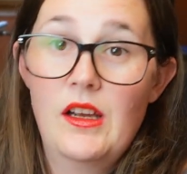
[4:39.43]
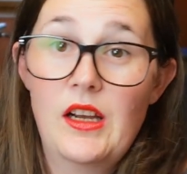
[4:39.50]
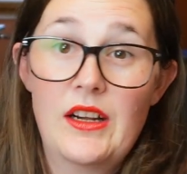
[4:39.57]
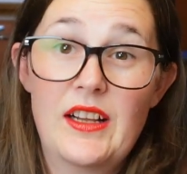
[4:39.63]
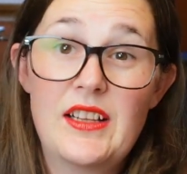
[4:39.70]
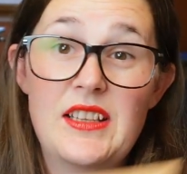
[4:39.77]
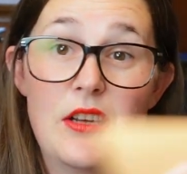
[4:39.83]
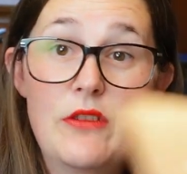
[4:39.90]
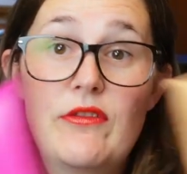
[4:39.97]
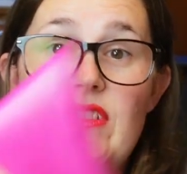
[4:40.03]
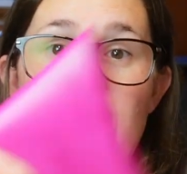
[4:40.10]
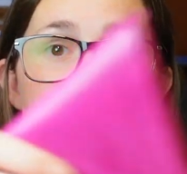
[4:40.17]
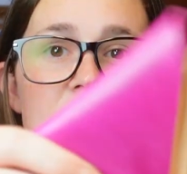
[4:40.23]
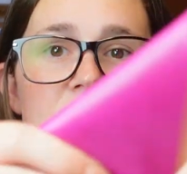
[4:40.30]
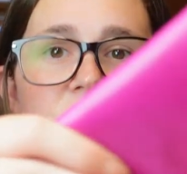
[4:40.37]
and I love
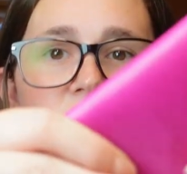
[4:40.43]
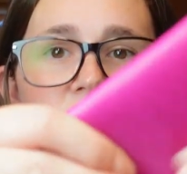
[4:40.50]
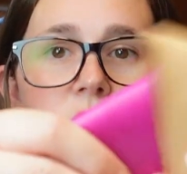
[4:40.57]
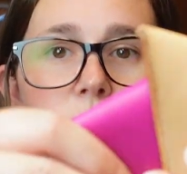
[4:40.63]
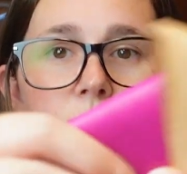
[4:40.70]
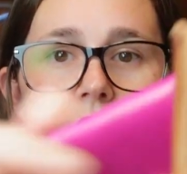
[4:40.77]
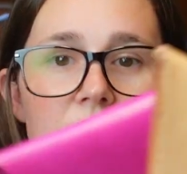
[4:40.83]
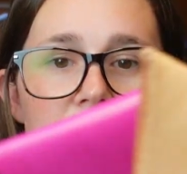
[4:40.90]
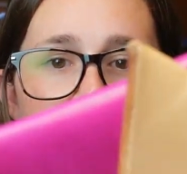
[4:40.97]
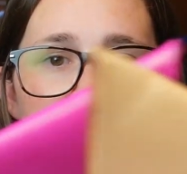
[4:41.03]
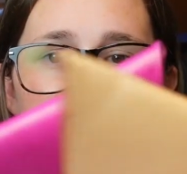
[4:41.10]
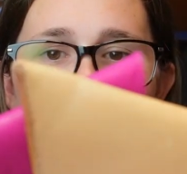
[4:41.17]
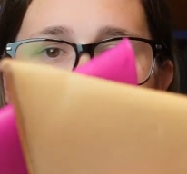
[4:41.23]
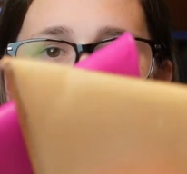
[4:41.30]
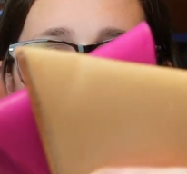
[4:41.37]
these genuinely.
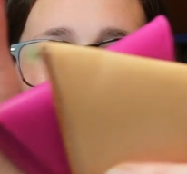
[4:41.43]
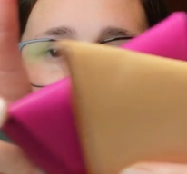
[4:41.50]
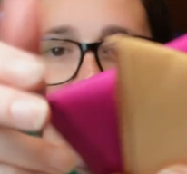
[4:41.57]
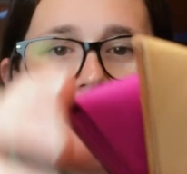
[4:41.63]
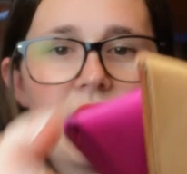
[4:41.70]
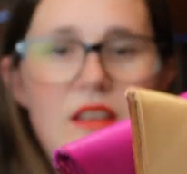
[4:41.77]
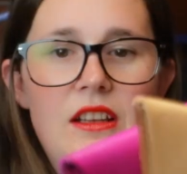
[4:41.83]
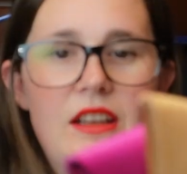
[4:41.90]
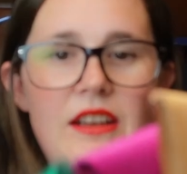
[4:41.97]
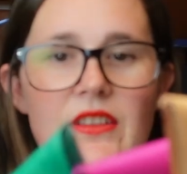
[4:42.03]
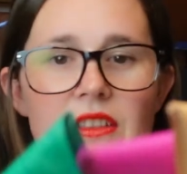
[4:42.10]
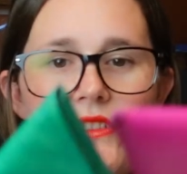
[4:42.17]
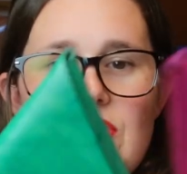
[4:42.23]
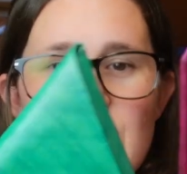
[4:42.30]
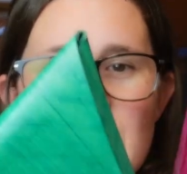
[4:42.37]

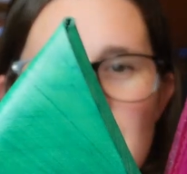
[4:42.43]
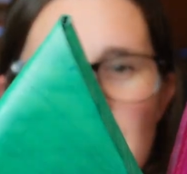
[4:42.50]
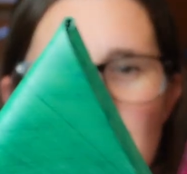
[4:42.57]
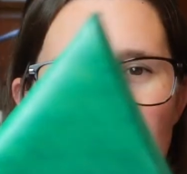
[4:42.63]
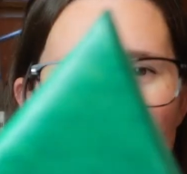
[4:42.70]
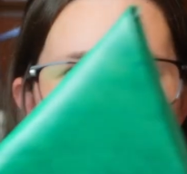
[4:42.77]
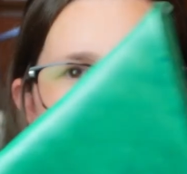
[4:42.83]
They just turned out